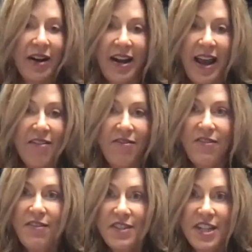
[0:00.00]
and have
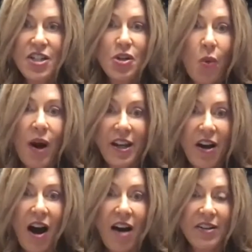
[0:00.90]
15, 20
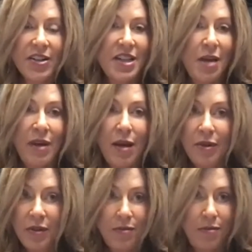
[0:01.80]
offers and be able
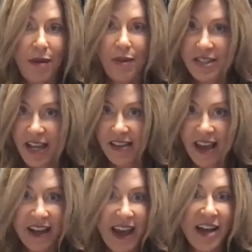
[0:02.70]
to maybe take
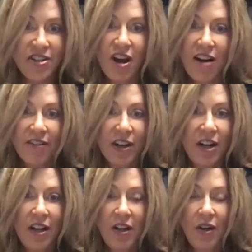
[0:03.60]
that cash
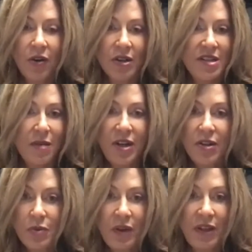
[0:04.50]
offer, or good someone
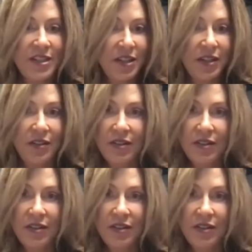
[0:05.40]
point. Who's willing to